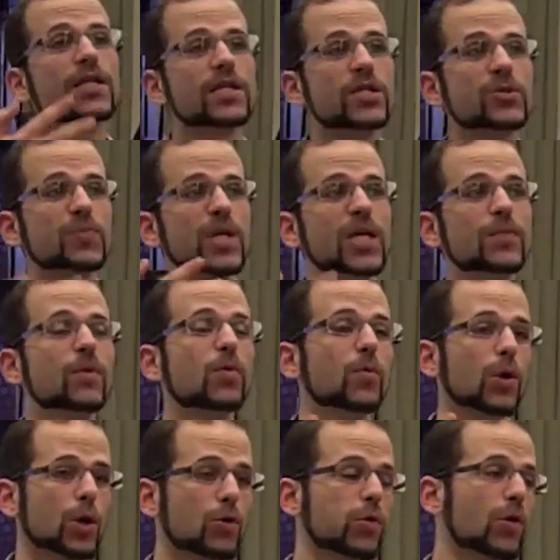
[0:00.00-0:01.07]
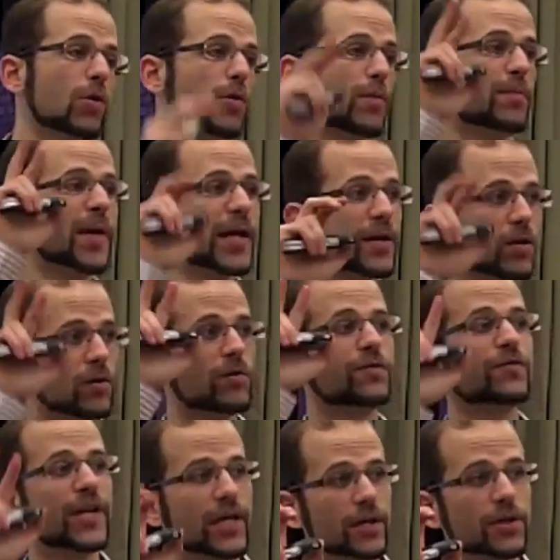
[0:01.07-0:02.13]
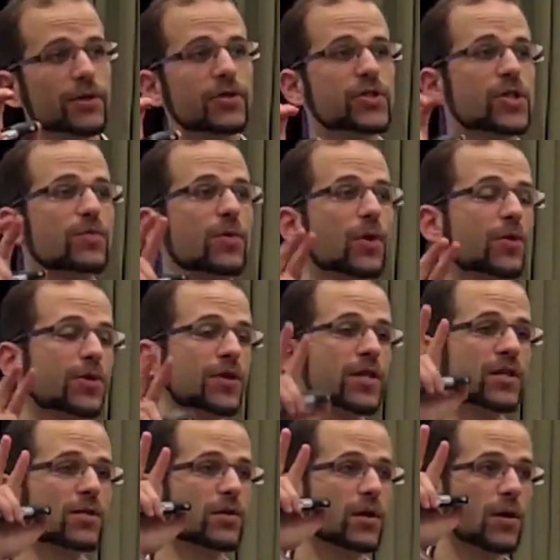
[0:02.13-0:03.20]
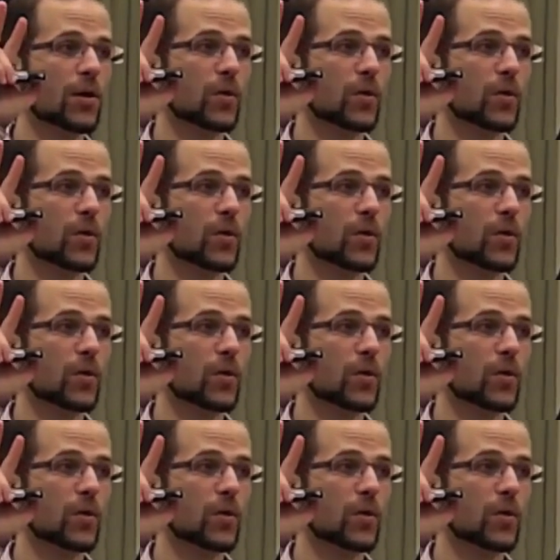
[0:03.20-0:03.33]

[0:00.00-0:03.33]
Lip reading: these people were, quote, medical failures in both the